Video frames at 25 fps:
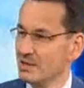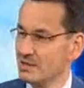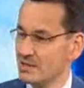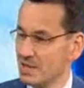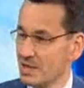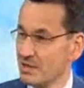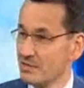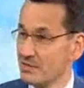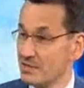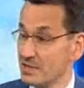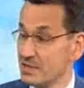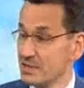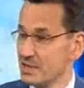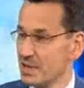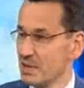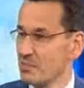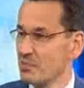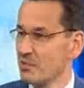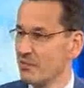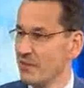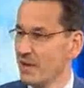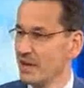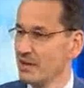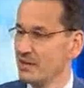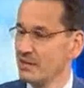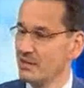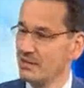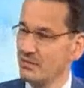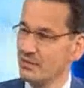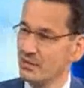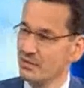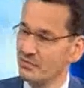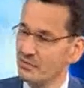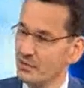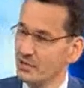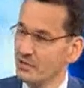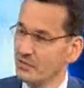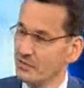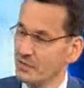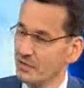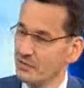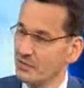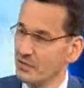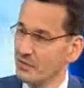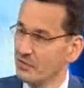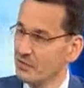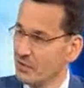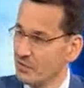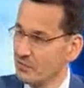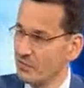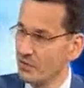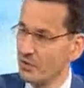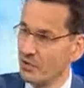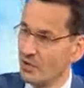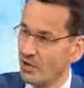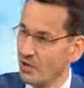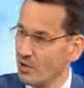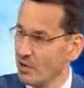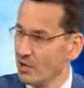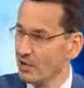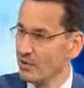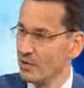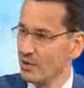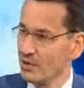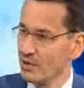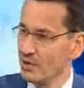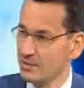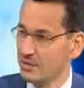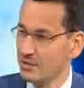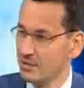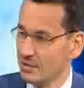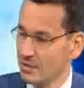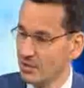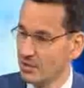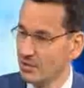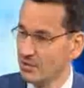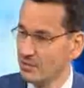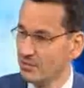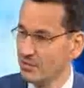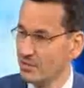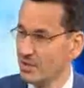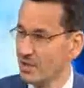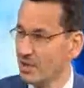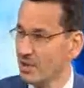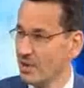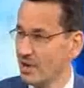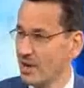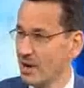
services are provided for all around the world.